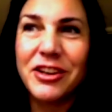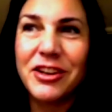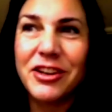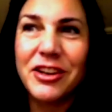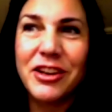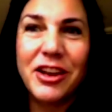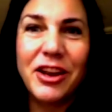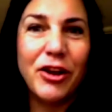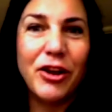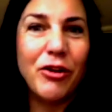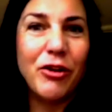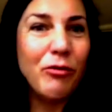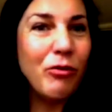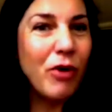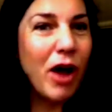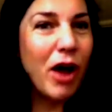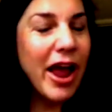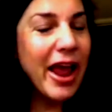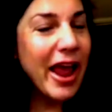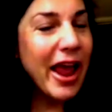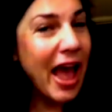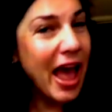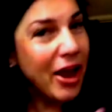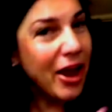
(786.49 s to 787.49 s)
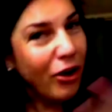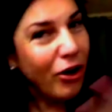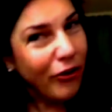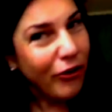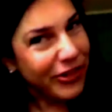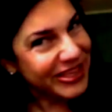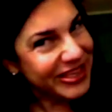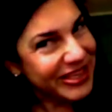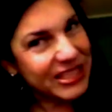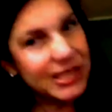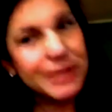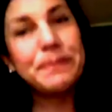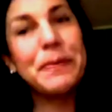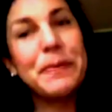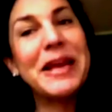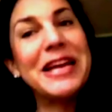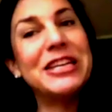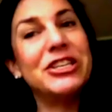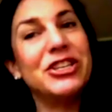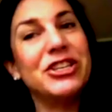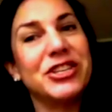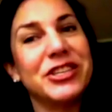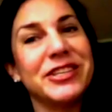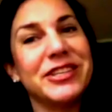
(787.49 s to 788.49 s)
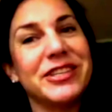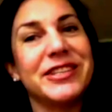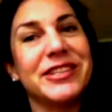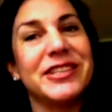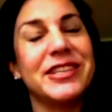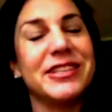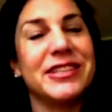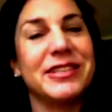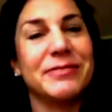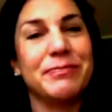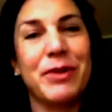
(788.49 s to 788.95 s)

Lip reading: you know, I had all this spaciousness,